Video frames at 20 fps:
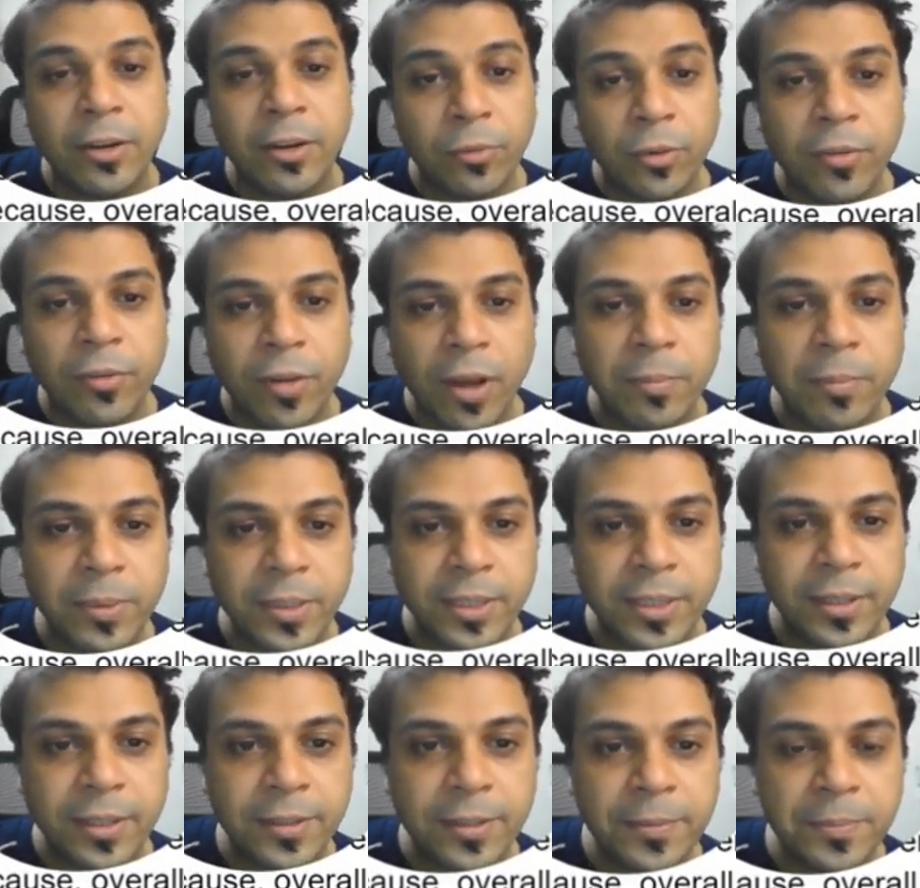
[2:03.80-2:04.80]
Men had
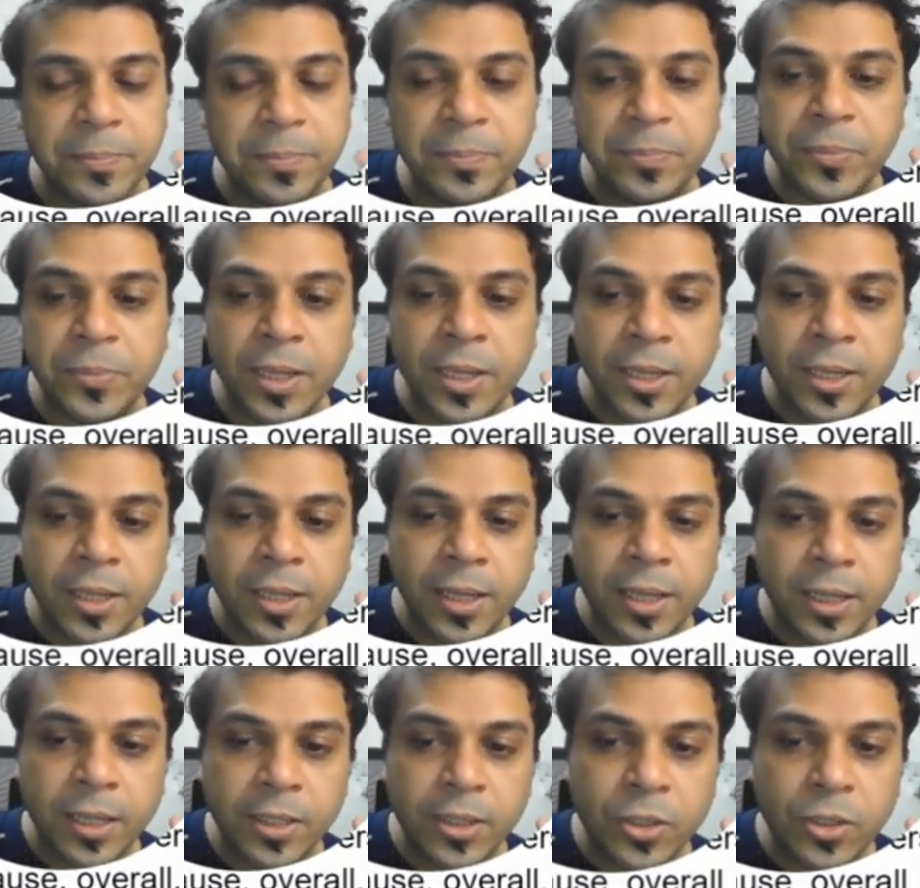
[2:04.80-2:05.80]
25%.
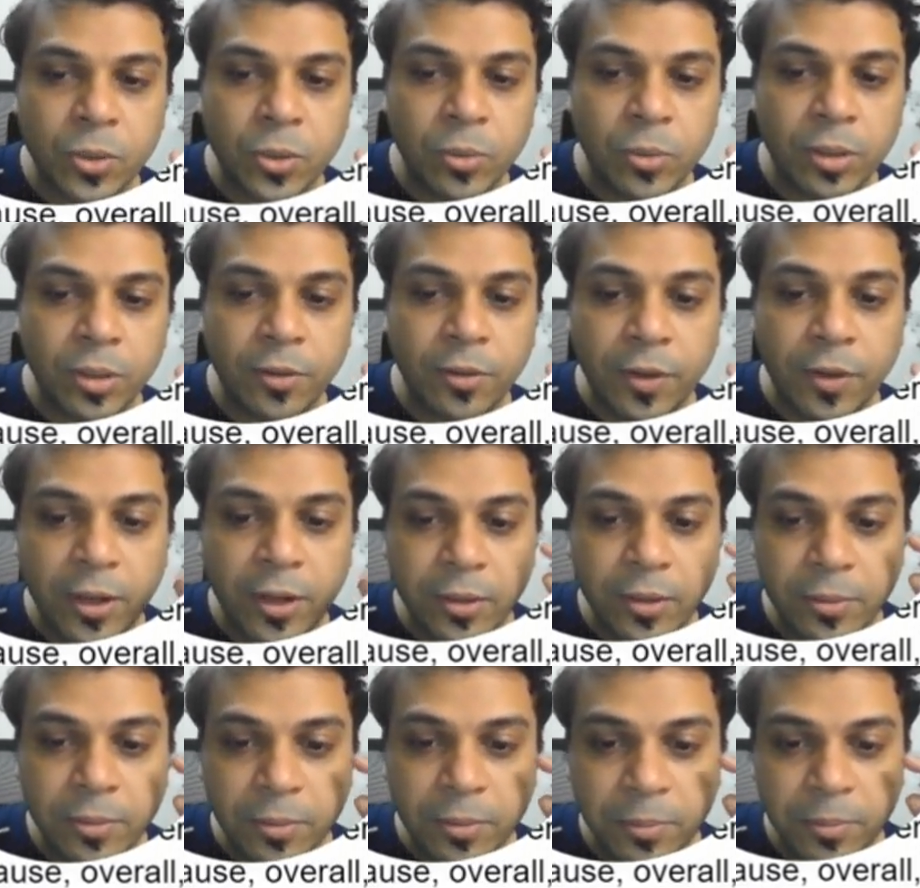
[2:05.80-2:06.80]
So
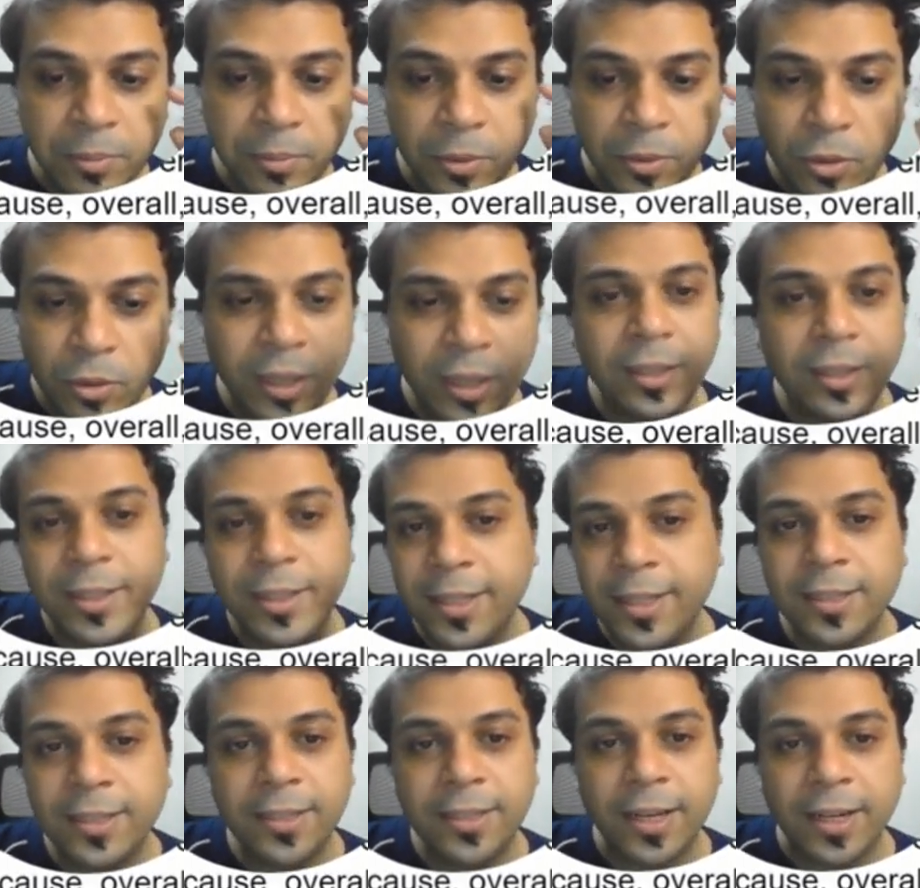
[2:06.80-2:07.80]
if I look
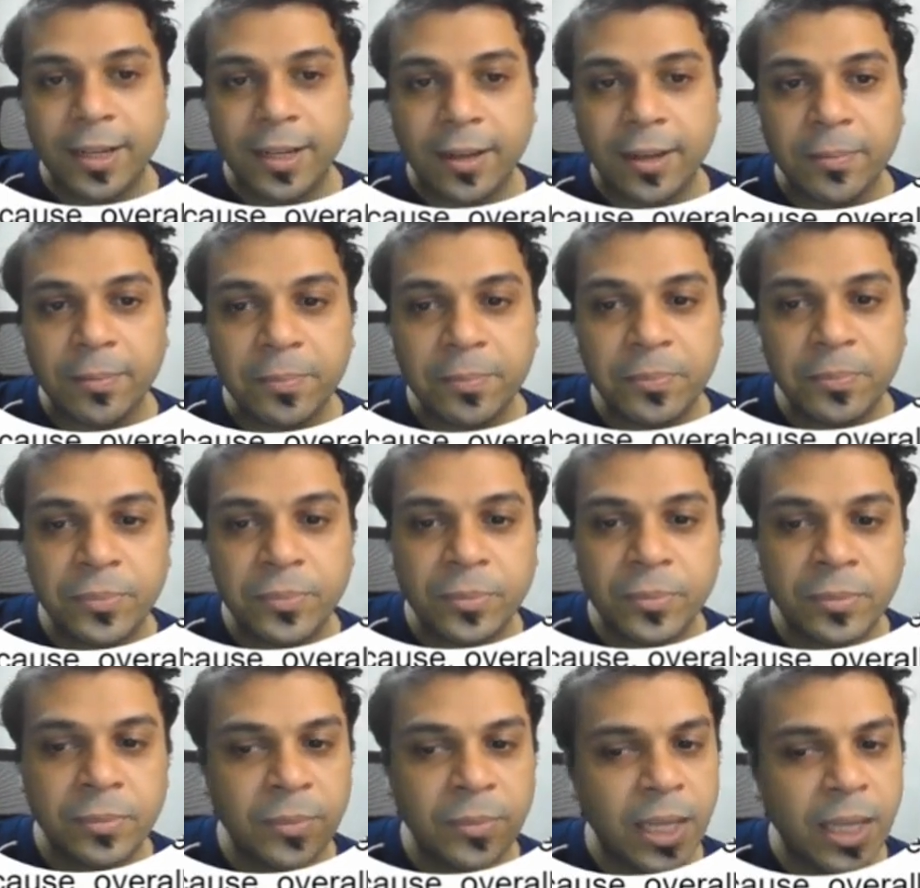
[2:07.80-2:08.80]
at these data,
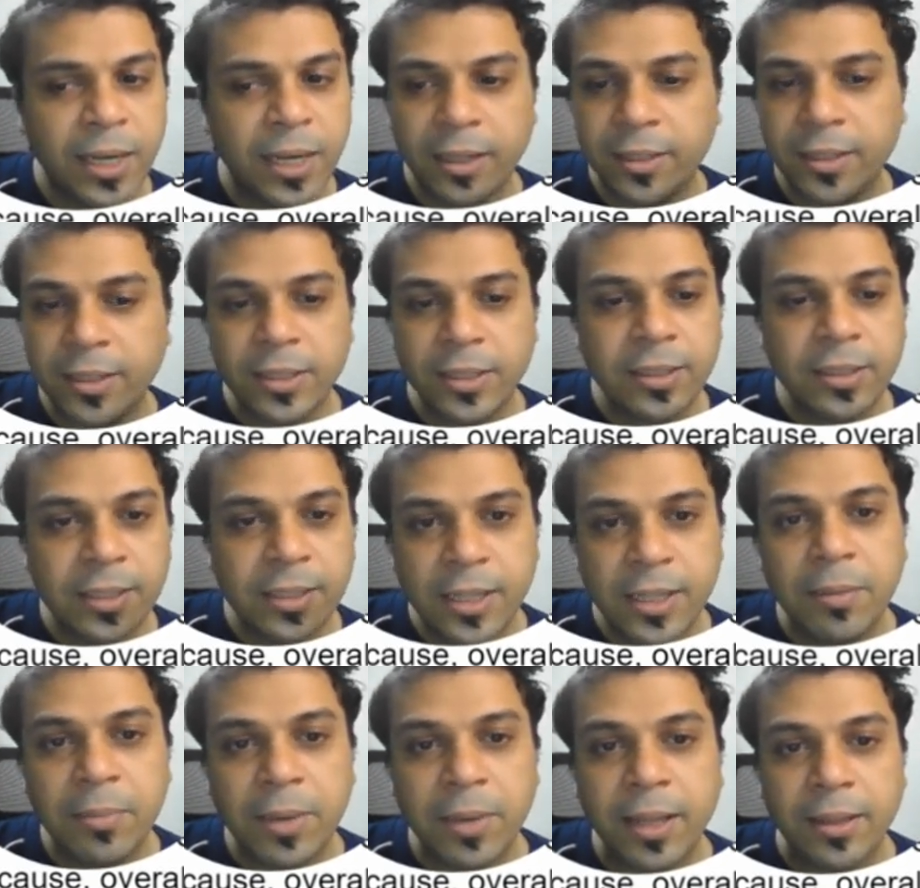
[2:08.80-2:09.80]
then it
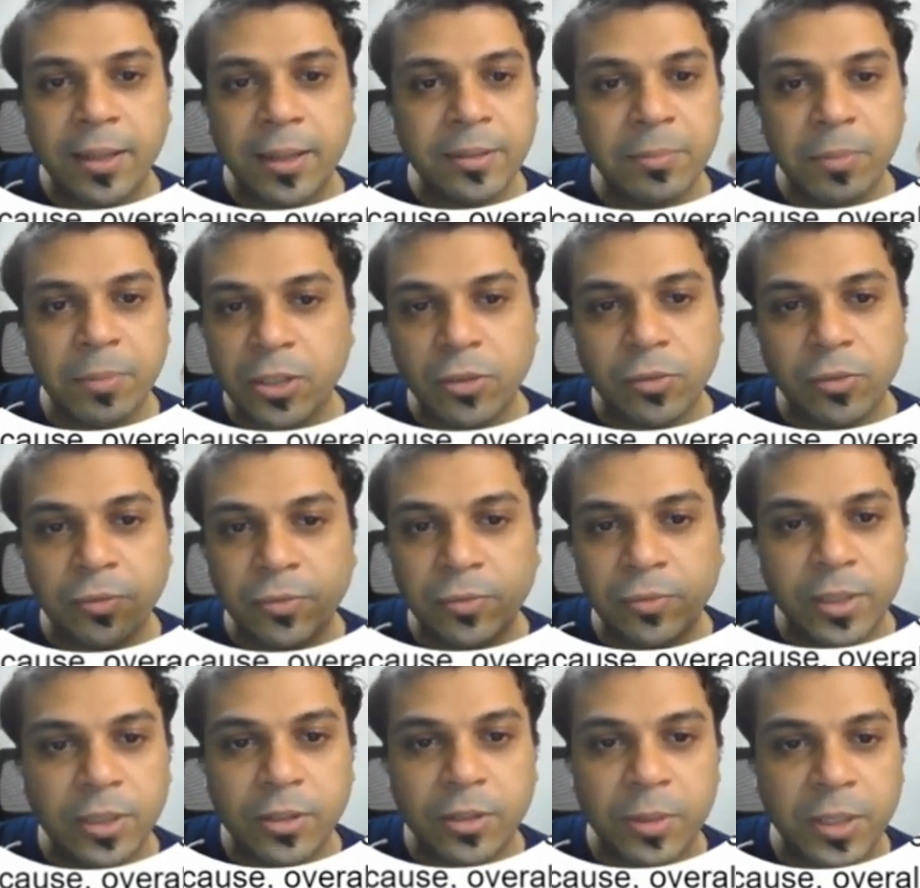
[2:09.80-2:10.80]
doesn't seem like there's much
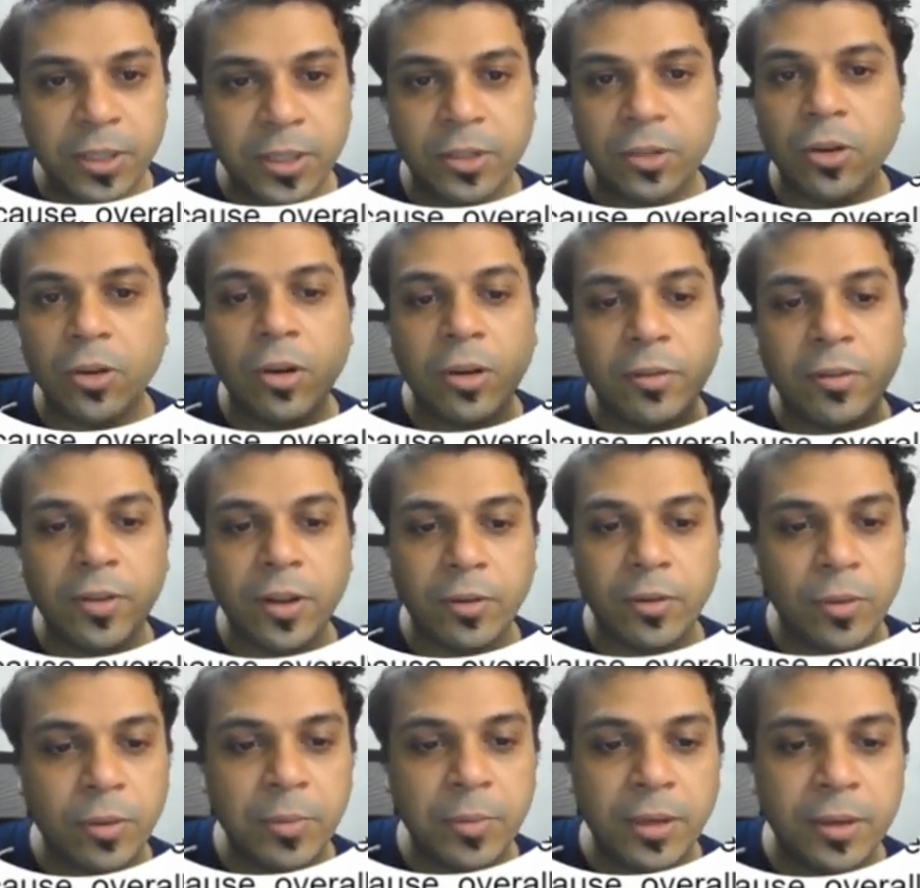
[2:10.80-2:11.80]
of discrimination at all.
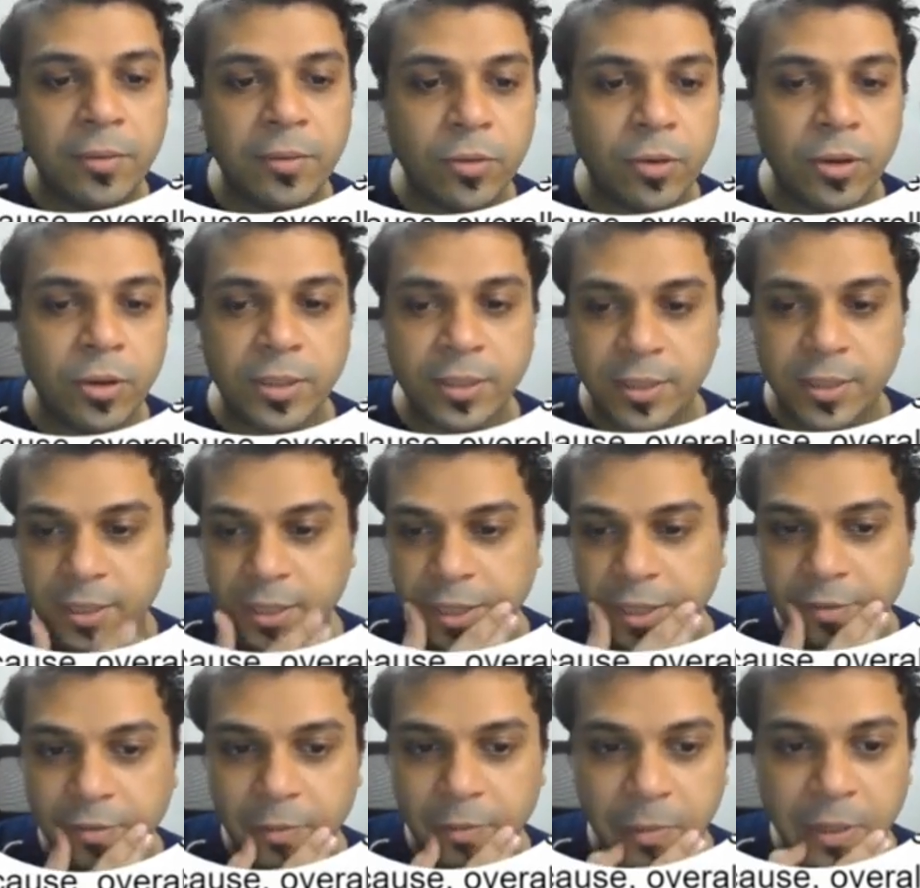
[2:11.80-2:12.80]
In fact, women, for
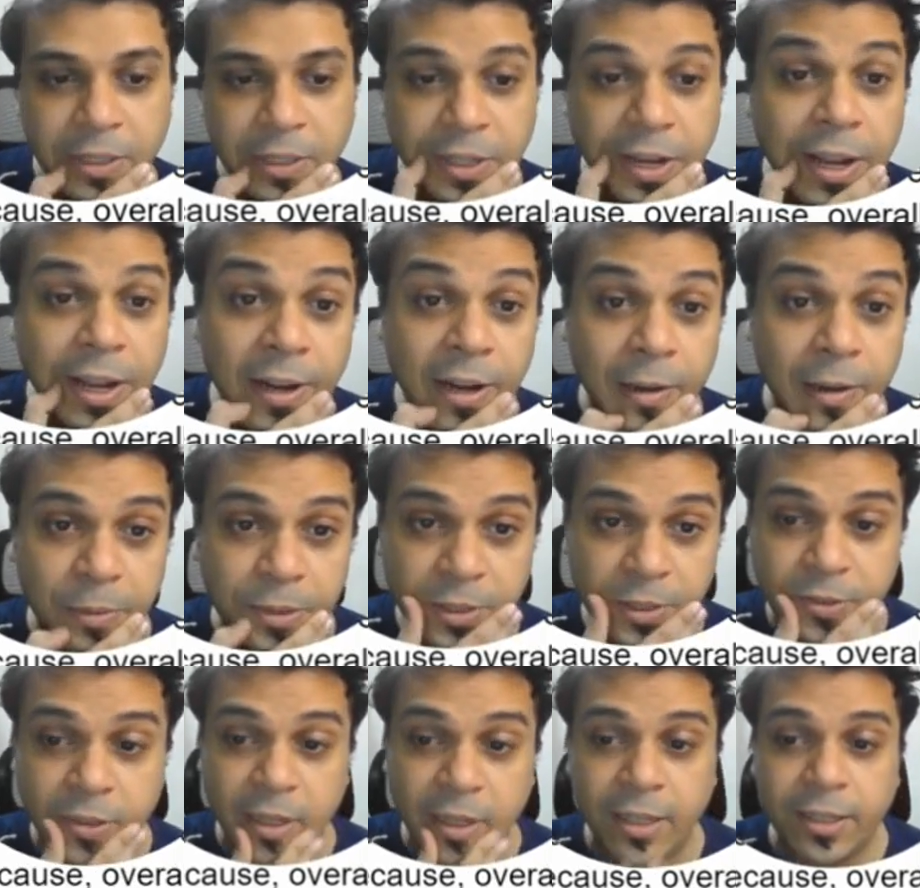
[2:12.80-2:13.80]
instance, have a much higher
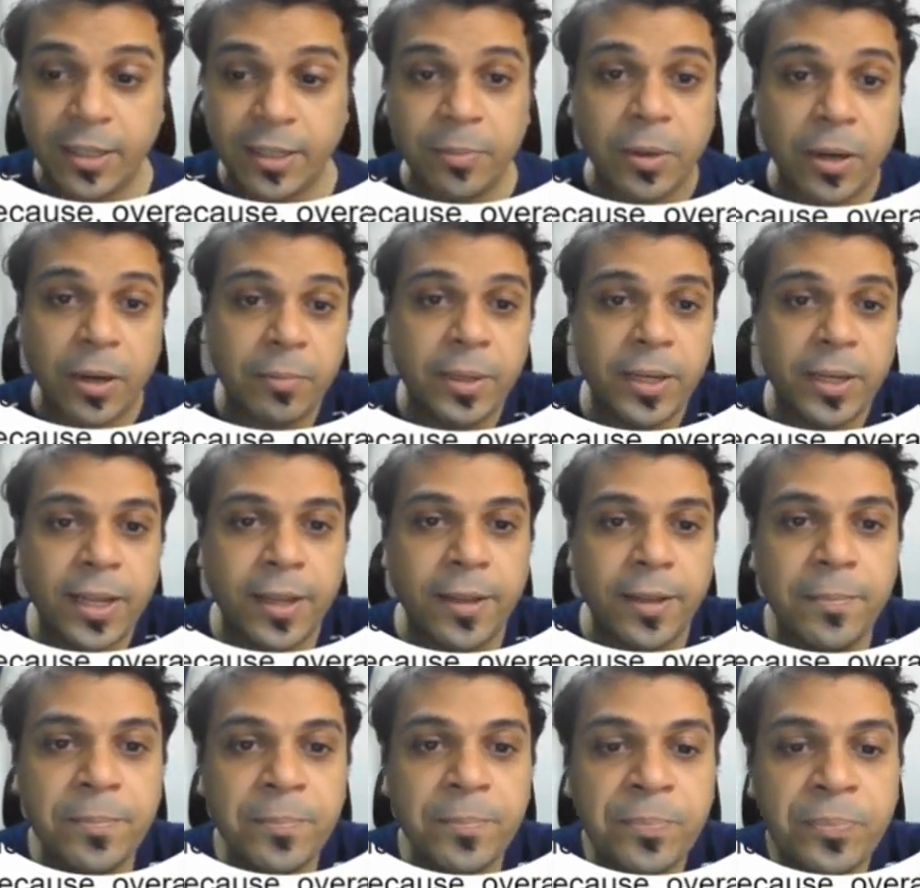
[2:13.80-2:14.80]
admission rate in
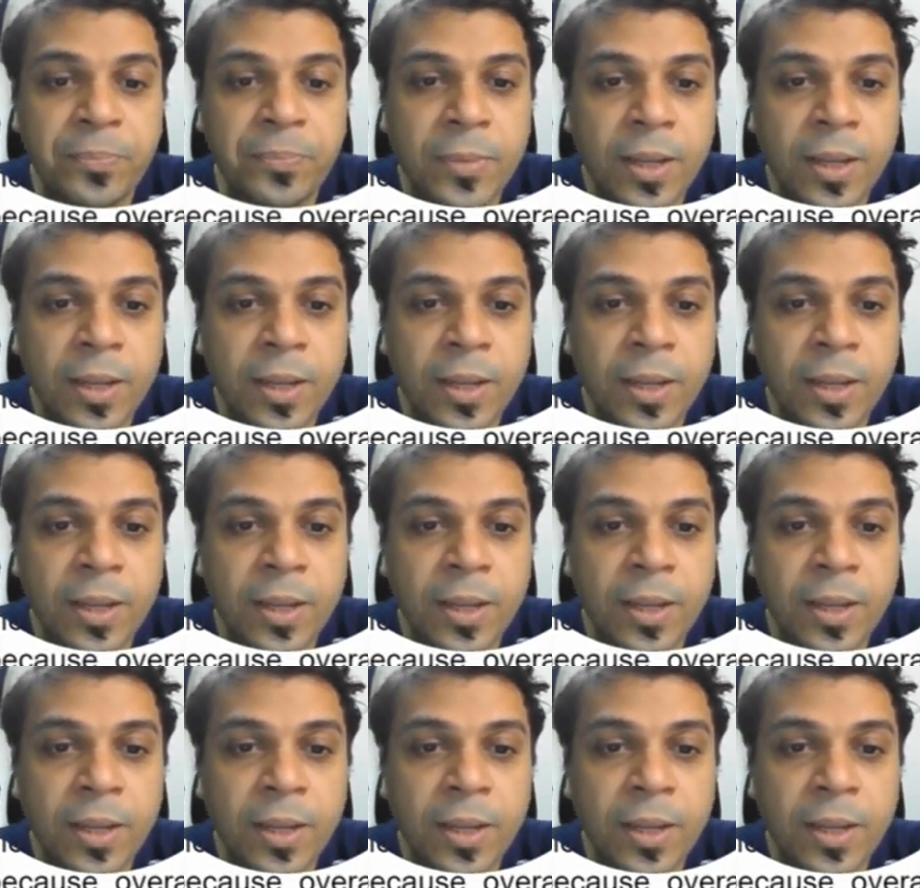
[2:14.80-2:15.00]
Department A.